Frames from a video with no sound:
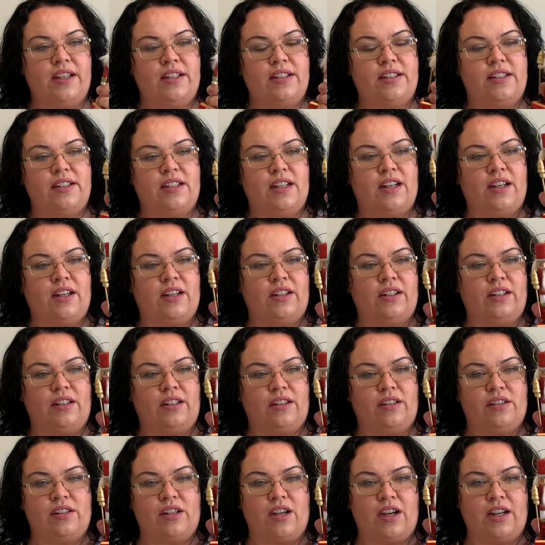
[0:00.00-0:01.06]
So a
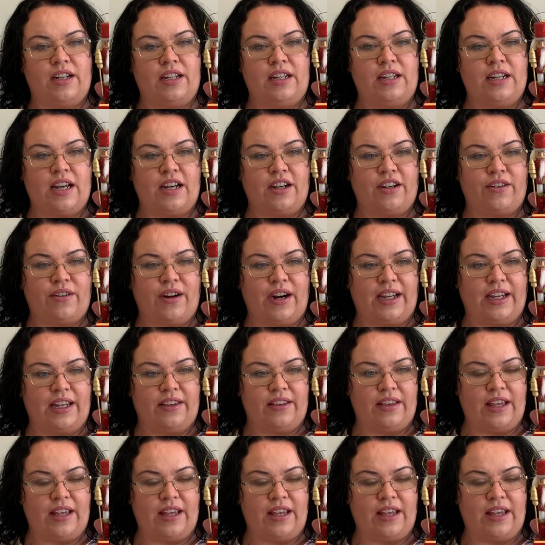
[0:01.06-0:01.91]
little tiny Nutcracker